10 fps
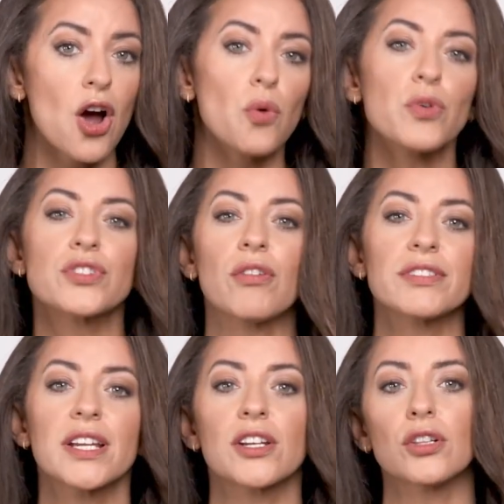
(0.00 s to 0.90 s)

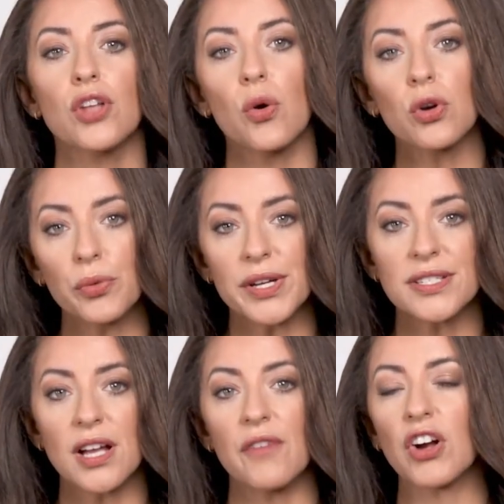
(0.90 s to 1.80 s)
resulting in a lower
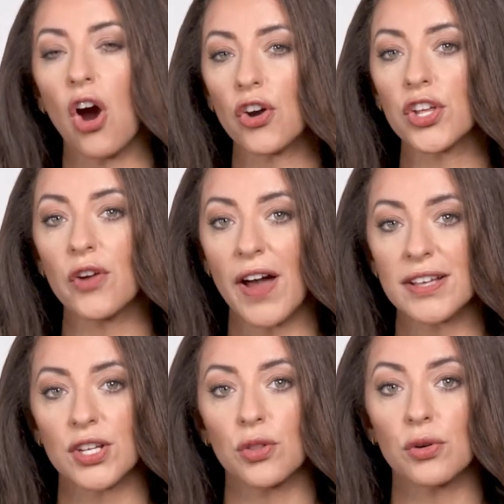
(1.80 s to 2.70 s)
risk of a
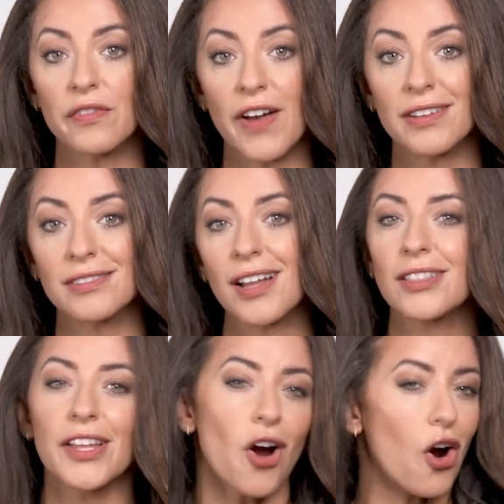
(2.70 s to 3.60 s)
cardiovascular event
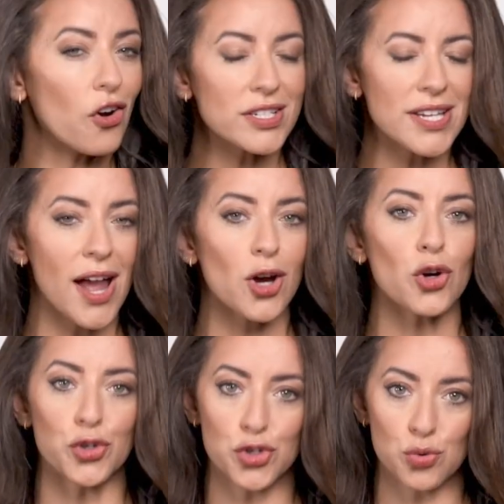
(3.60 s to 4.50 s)
like a heart attack
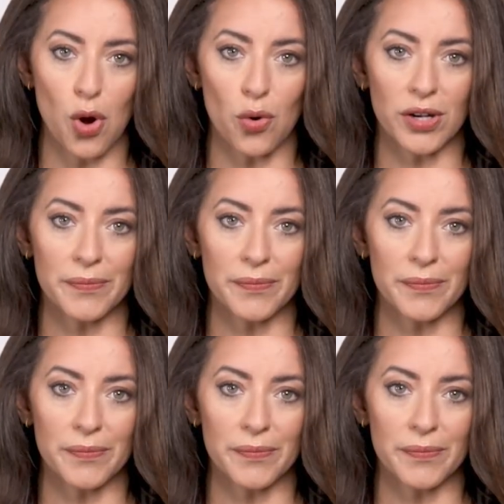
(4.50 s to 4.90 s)
or stroke.